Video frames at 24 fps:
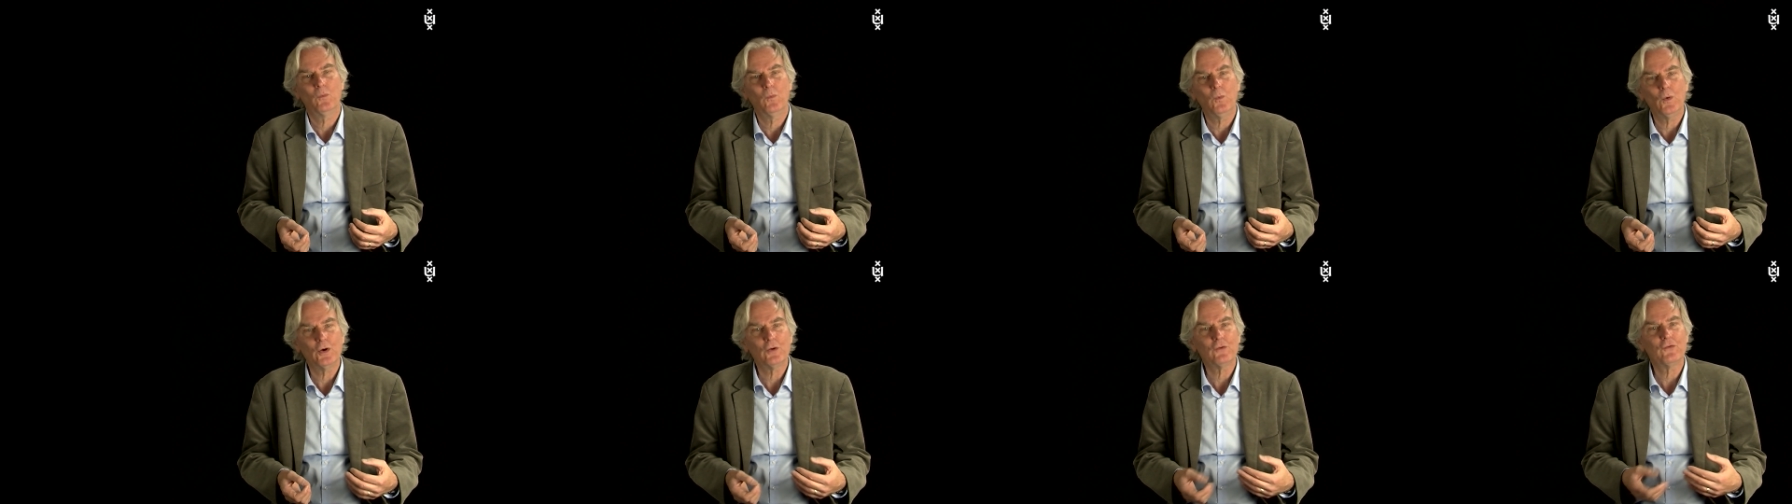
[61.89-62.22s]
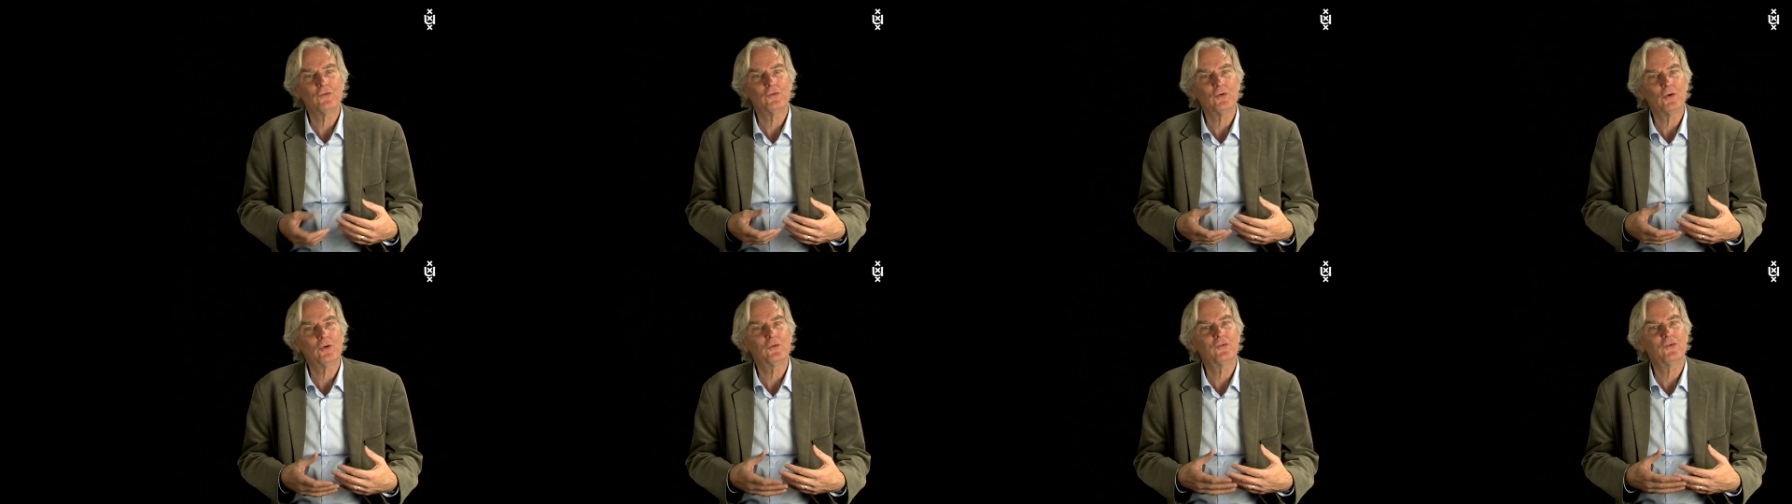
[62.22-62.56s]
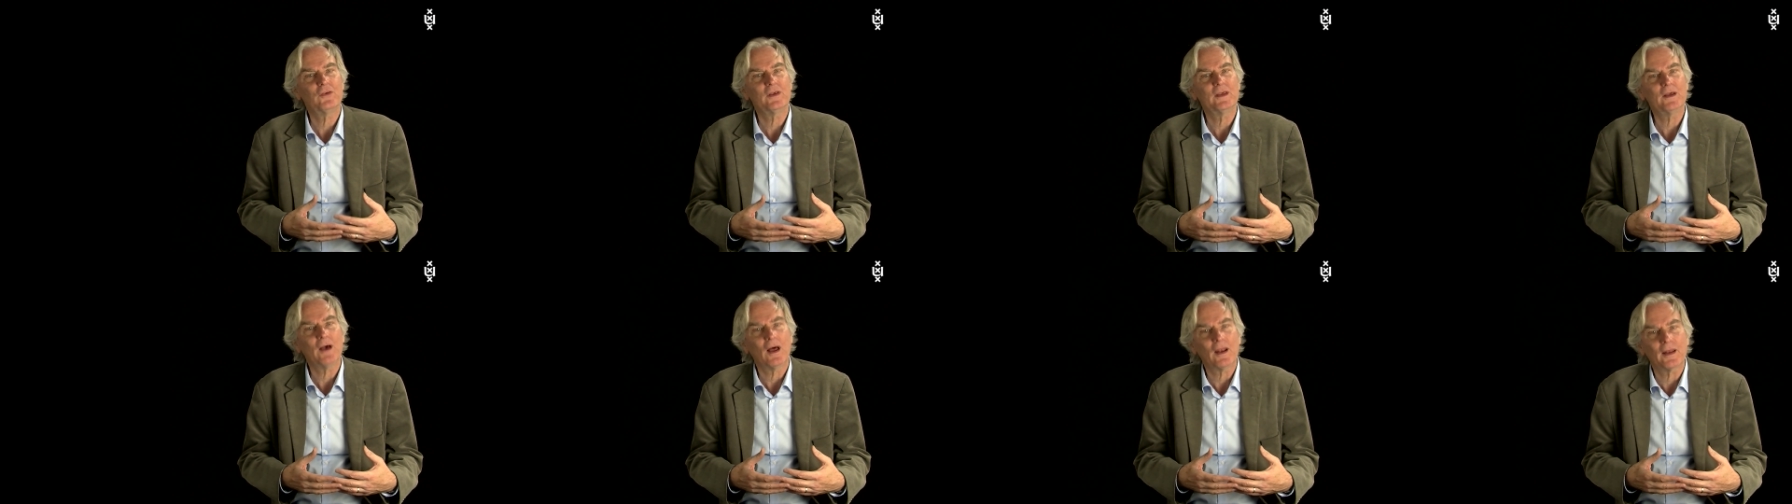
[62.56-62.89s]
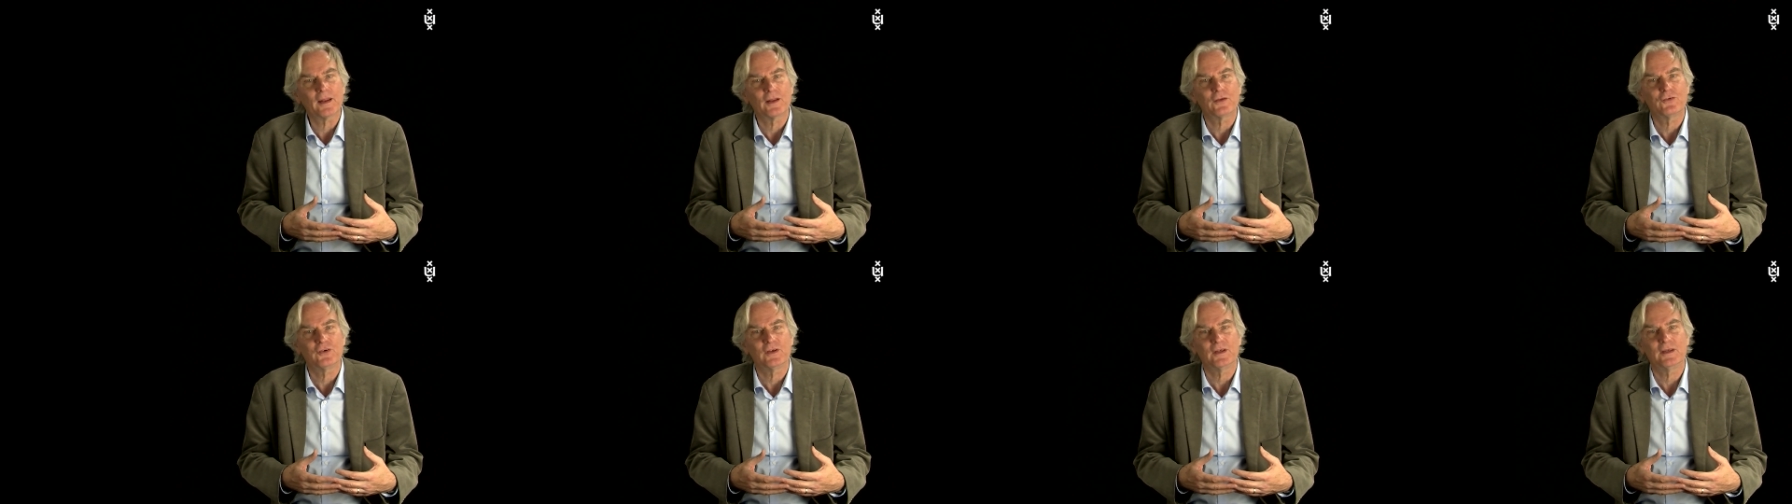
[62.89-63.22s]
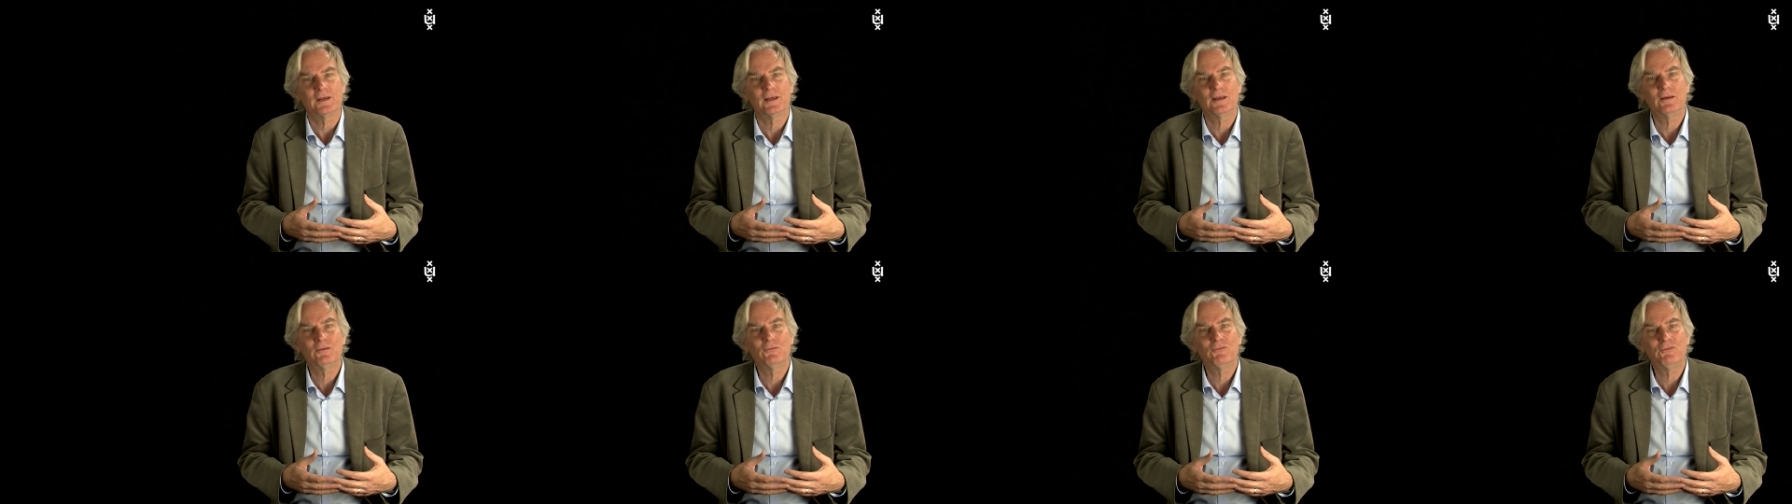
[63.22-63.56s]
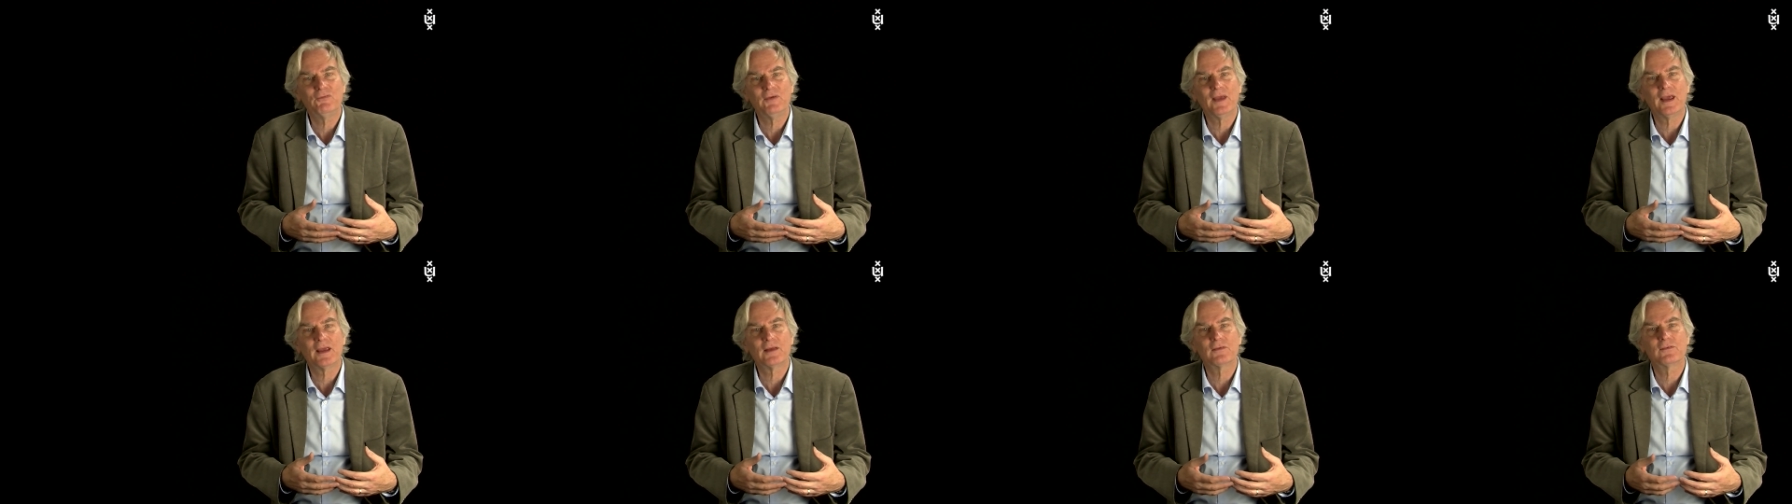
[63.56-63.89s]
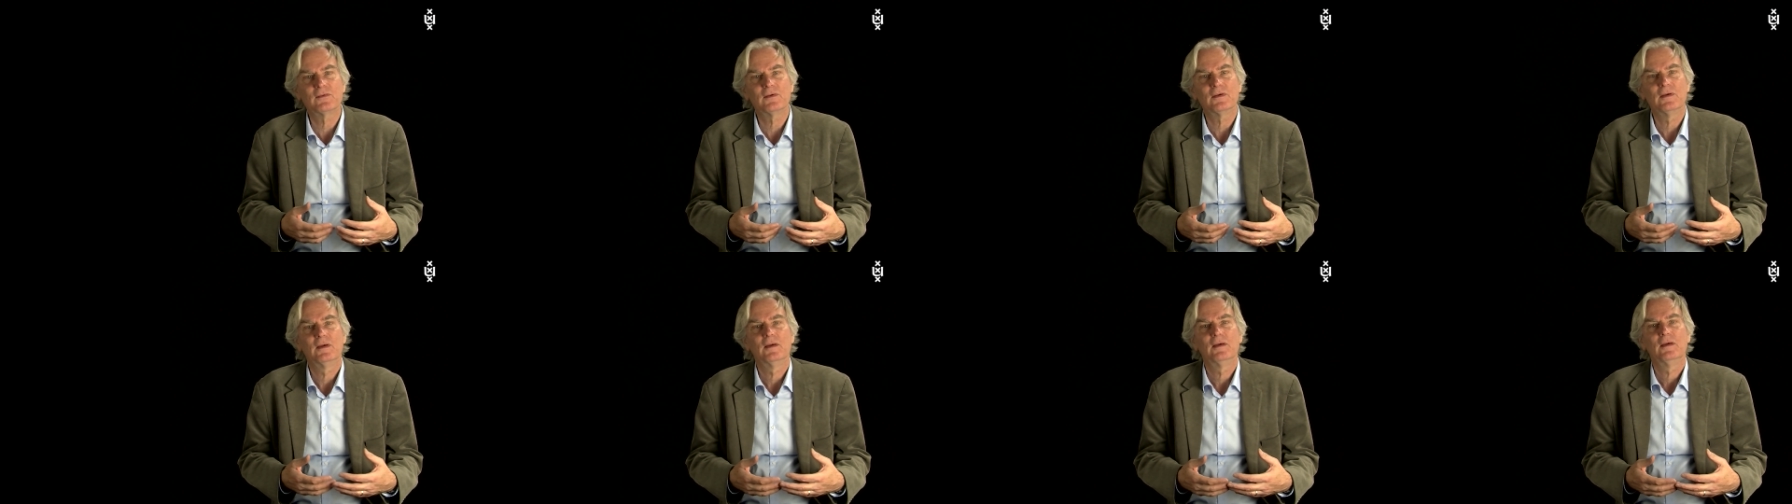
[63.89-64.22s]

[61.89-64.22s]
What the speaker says: word sociology. In fact,